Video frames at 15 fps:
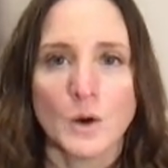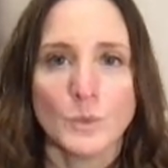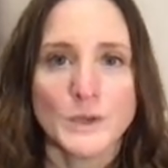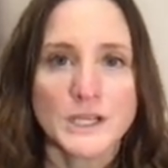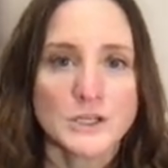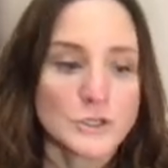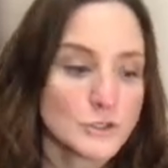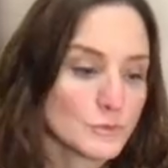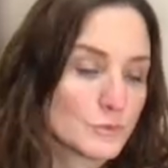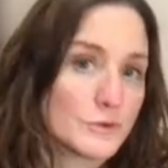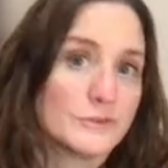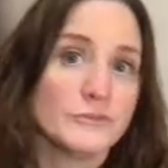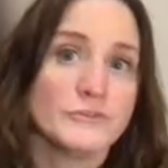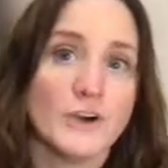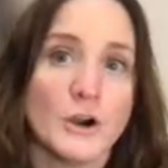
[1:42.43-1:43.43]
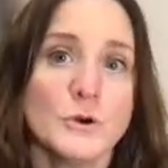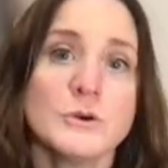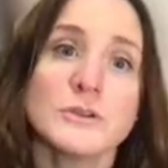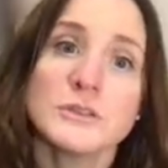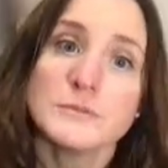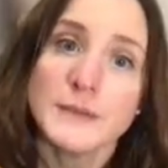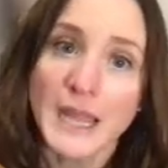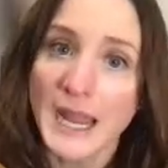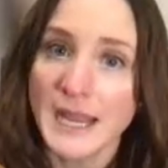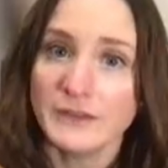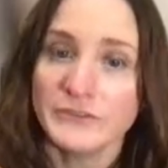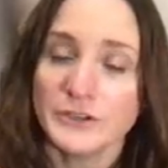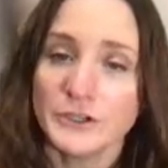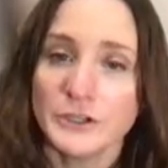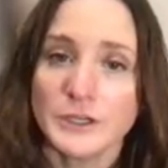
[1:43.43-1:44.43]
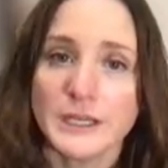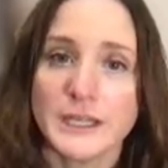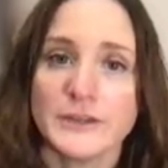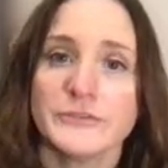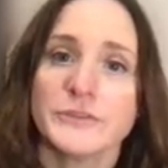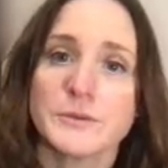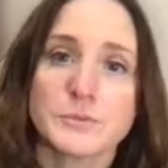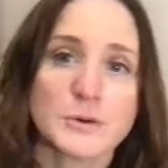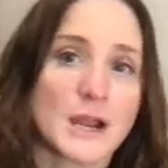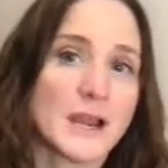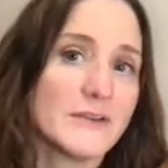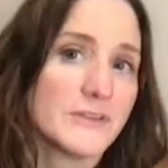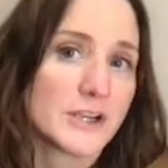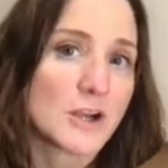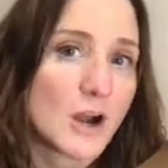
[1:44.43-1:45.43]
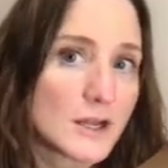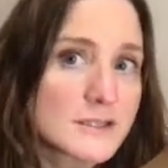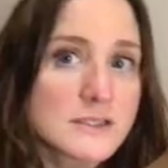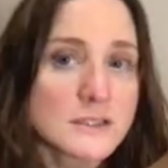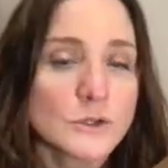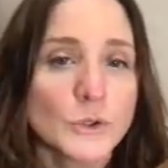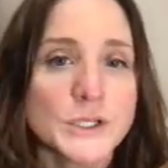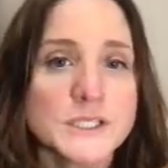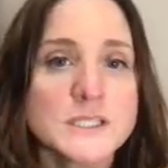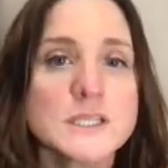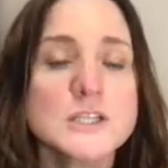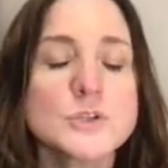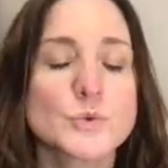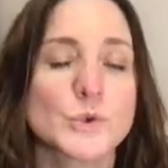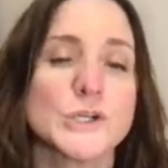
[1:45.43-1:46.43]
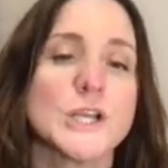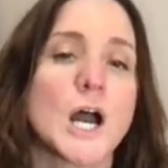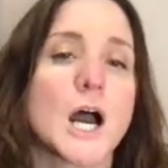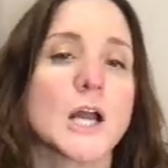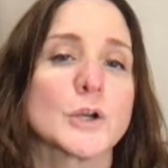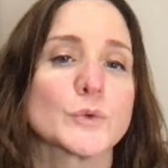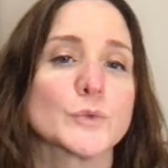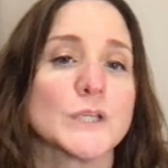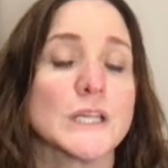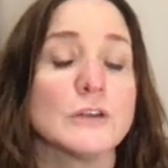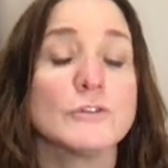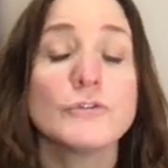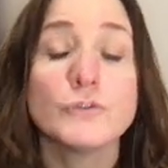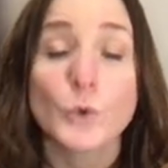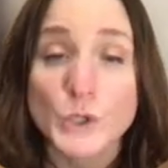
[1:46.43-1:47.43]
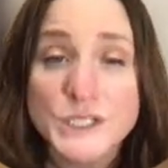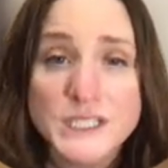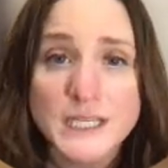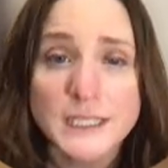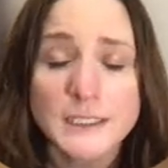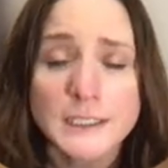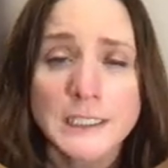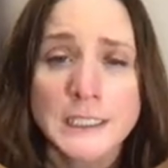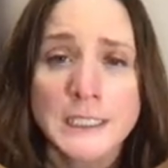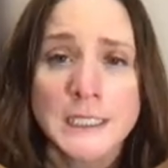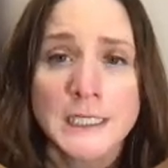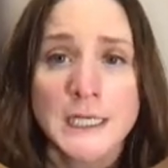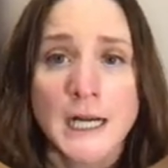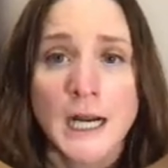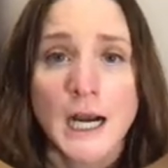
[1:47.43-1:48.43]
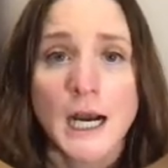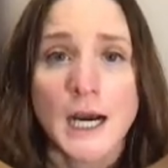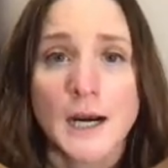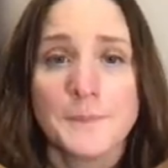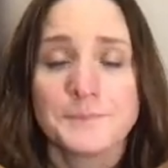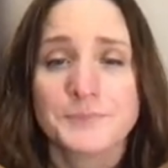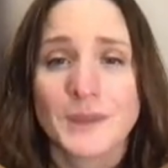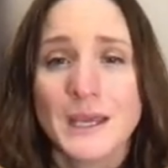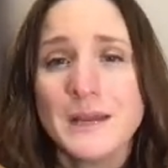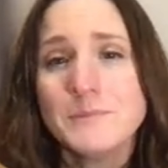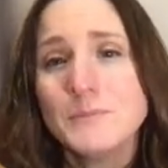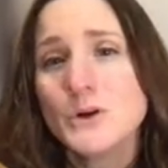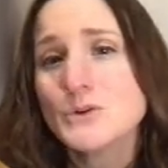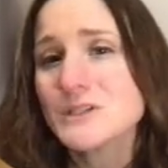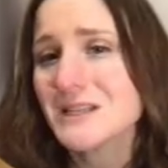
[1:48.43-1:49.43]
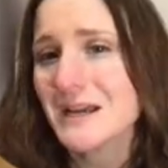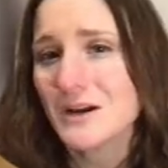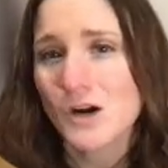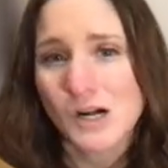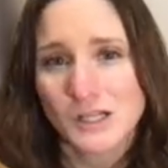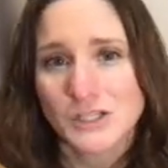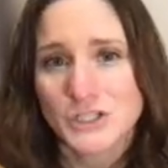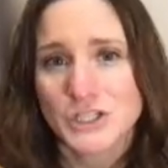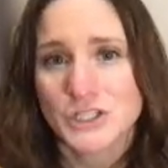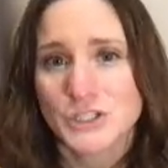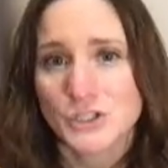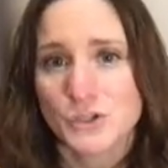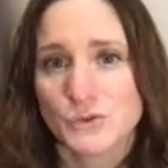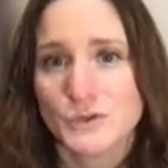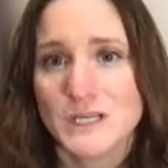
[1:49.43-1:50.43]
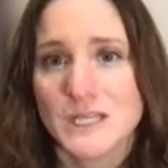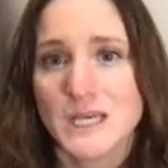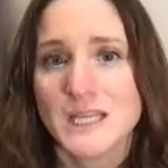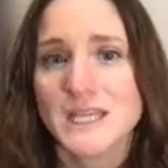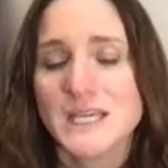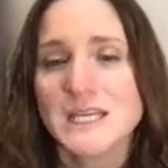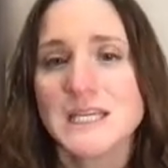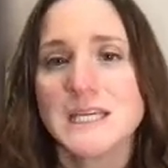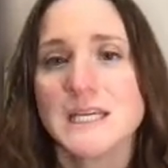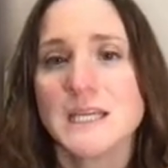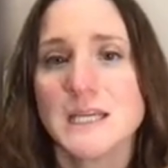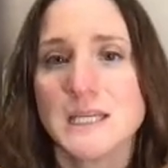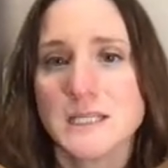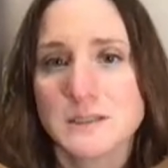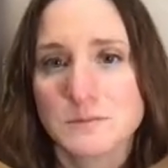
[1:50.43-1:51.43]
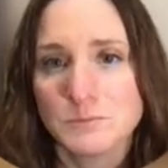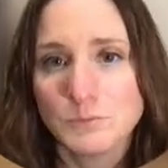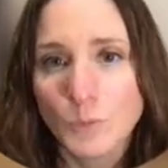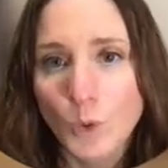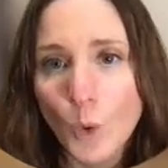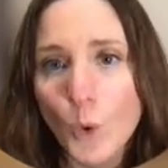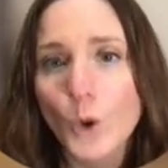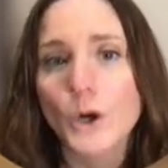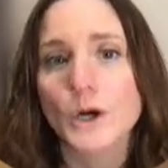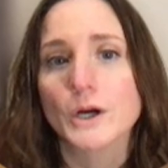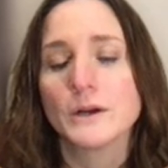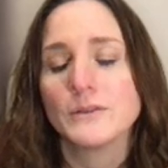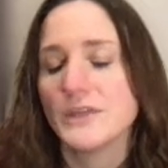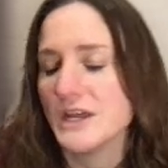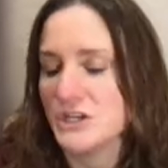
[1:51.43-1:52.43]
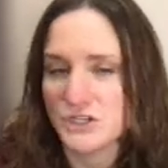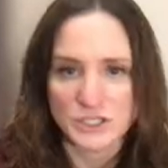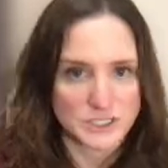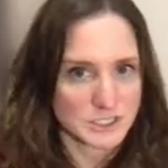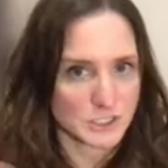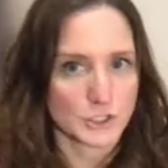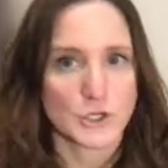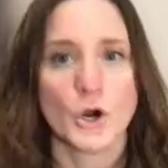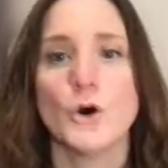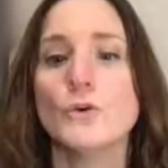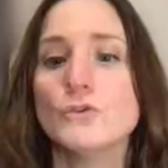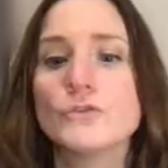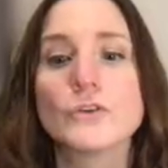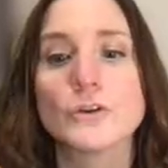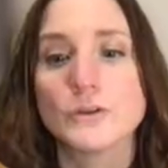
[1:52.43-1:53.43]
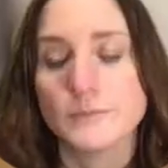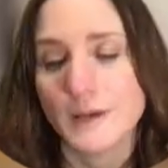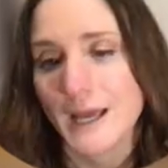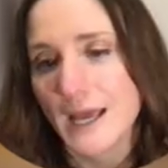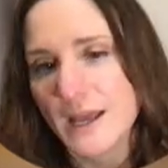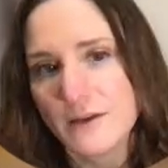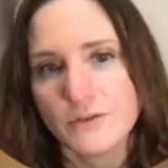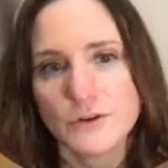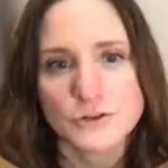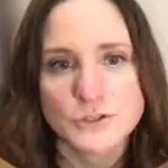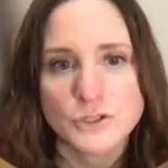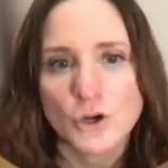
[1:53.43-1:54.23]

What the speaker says: We could revoke the behavior if the private consequences were not reinforcing. And most psychologists agree that thinking is more than just a covert behavior.